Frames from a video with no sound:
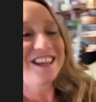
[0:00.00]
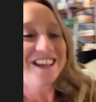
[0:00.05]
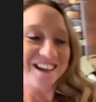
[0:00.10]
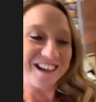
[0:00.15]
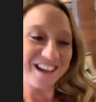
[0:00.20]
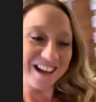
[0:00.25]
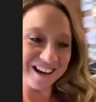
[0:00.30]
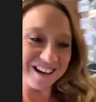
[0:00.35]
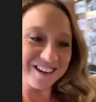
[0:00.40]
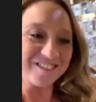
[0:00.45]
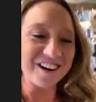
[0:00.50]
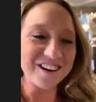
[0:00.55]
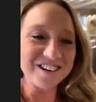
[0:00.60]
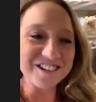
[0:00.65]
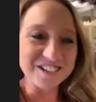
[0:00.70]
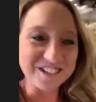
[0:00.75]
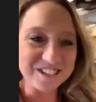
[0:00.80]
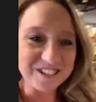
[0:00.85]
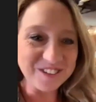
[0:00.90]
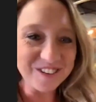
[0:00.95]
kind of hard
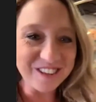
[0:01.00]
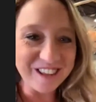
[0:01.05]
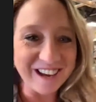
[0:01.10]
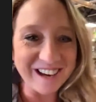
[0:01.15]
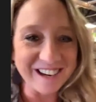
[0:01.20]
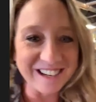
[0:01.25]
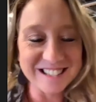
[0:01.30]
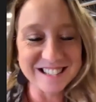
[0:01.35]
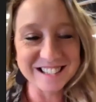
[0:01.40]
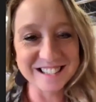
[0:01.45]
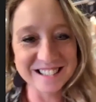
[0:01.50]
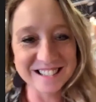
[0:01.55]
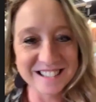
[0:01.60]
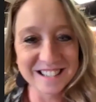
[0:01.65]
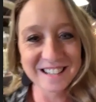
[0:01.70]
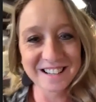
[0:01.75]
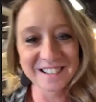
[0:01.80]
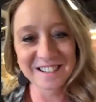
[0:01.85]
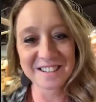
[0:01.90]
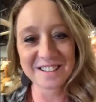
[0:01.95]
to do that
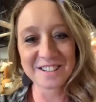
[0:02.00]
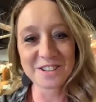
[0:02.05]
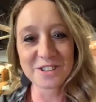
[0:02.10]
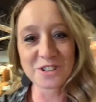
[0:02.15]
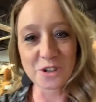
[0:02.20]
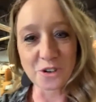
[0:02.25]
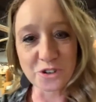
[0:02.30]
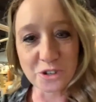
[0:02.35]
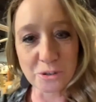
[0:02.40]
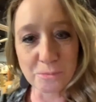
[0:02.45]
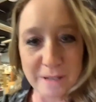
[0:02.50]
social